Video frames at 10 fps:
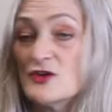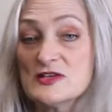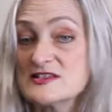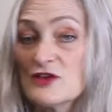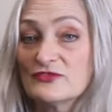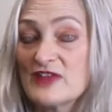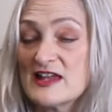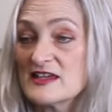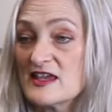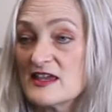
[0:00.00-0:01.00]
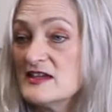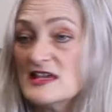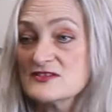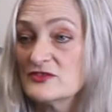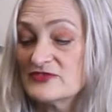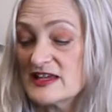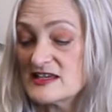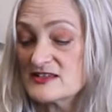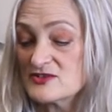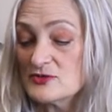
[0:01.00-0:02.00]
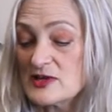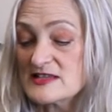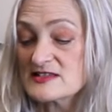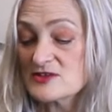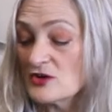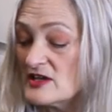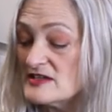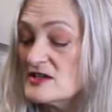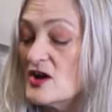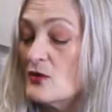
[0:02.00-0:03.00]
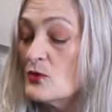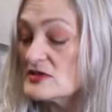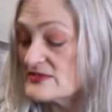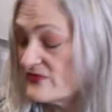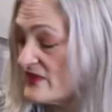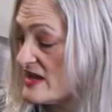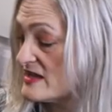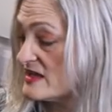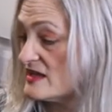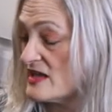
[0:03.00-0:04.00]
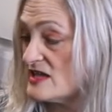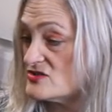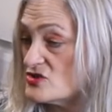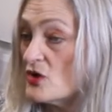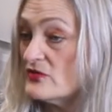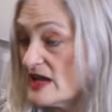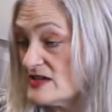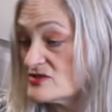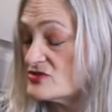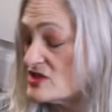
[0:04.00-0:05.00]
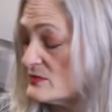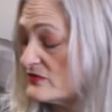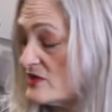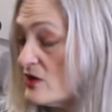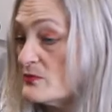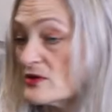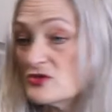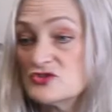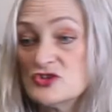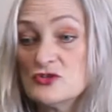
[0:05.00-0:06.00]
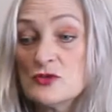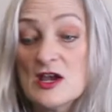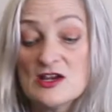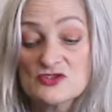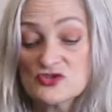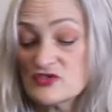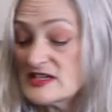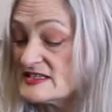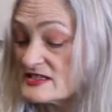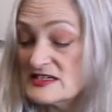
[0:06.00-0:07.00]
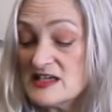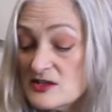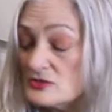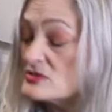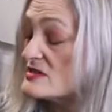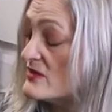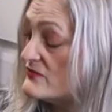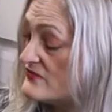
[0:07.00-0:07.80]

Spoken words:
No, he's not flaky. He's not flaky at all. He's solid. What's flaky is your relationship with Neil, because you treat Neil so